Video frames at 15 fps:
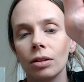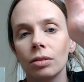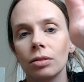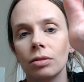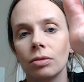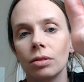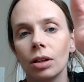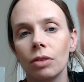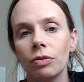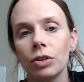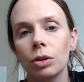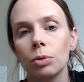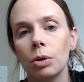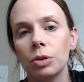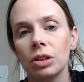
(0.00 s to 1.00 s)
Not
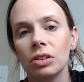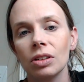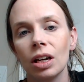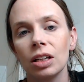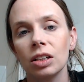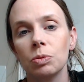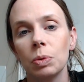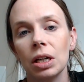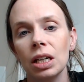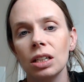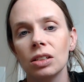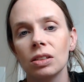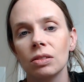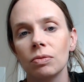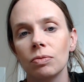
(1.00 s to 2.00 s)
very well with these lights, but it
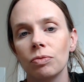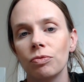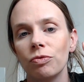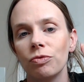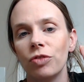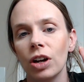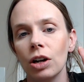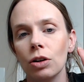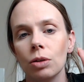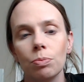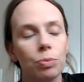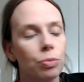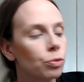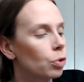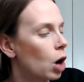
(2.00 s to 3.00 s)
is
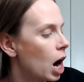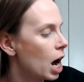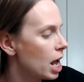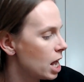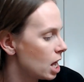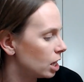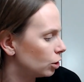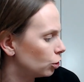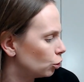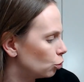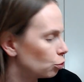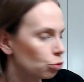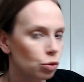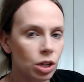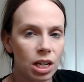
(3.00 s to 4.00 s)
very bright and
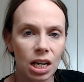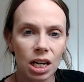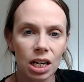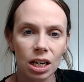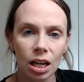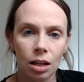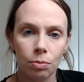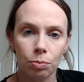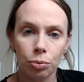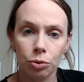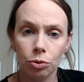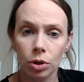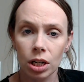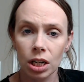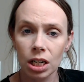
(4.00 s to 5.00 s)
green and
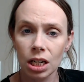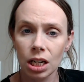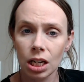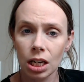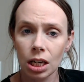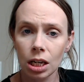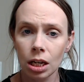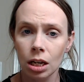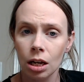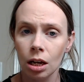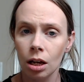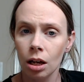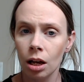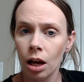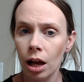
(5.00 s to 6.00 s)
pretty
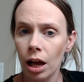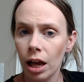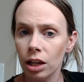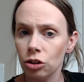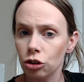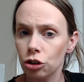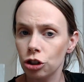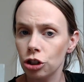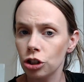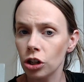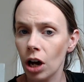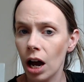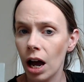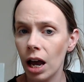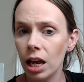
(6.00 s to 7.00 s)
and
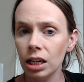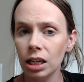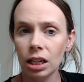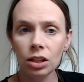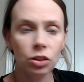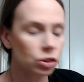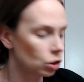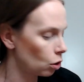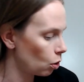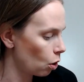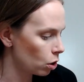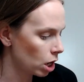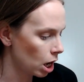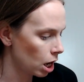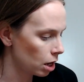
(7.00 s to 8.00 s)
shiny. So,
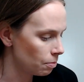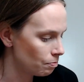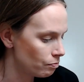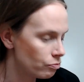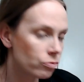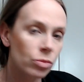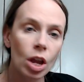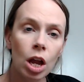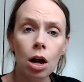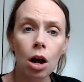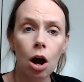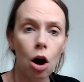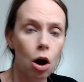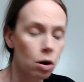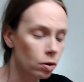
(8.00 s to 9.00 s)
okay.
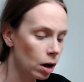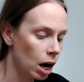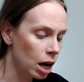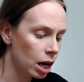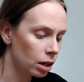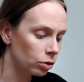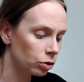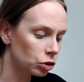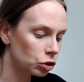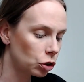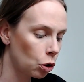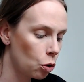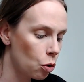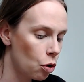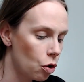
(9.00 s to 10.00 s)
All right,
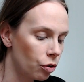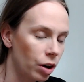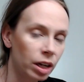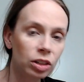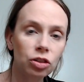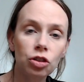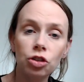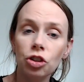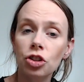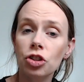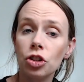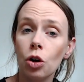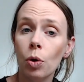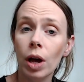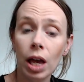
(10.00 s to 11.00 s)
so let's just
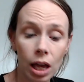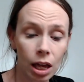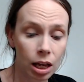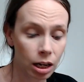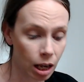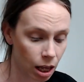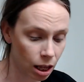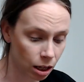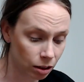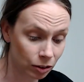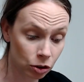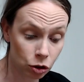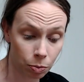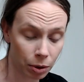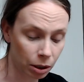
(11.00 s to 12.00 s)
go ahead and
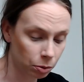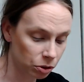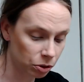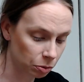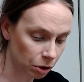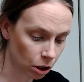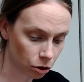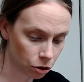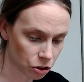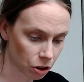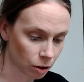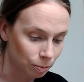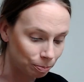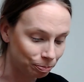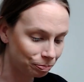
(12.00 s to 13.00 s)
start playing with some colors
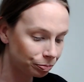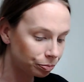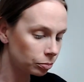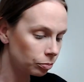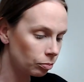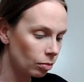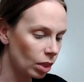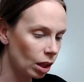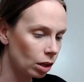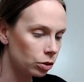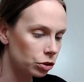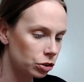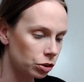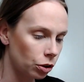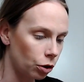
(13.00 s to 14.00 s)
here.
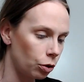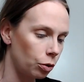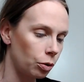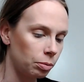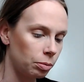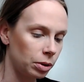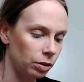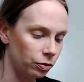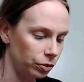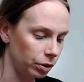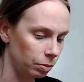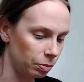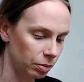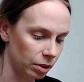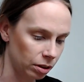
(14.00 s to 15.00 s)
So I'm going to
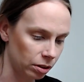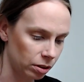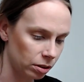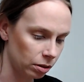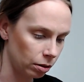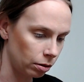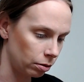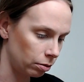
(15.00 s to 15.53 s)
flip this.